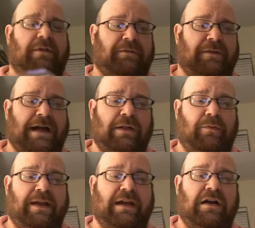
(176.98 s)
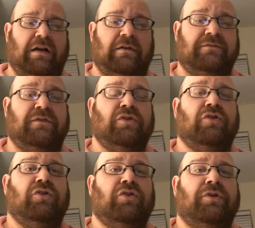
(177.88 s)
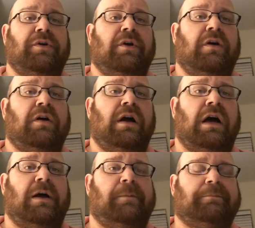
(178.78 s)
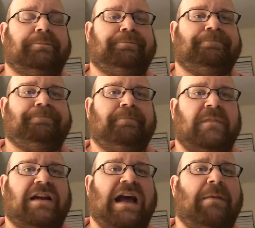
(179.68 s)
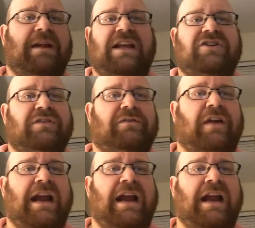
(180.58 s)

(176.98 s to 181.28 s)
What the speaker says: of a following of a combination of